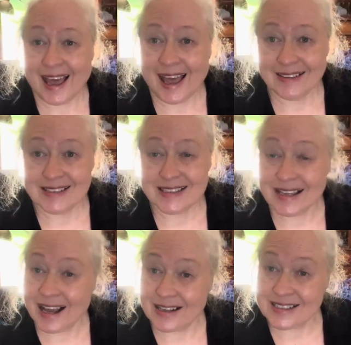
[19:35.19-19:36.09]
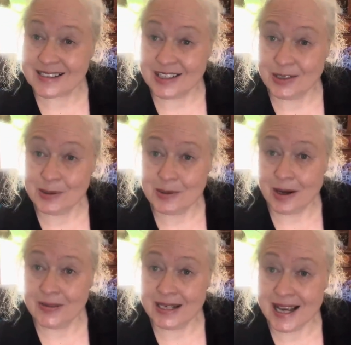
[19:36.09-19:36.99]
And I'll see you
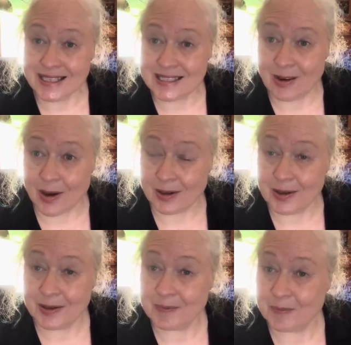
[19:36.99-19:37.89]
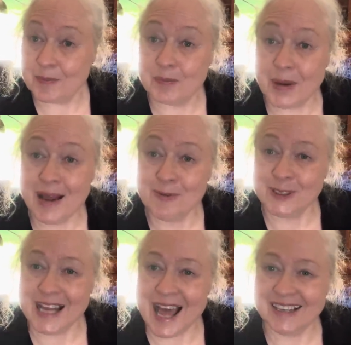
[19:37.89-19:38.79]
on the next vlog. Bye
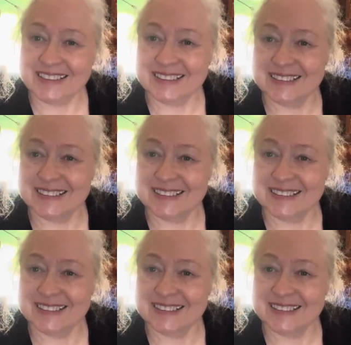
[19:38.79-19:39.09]
for now.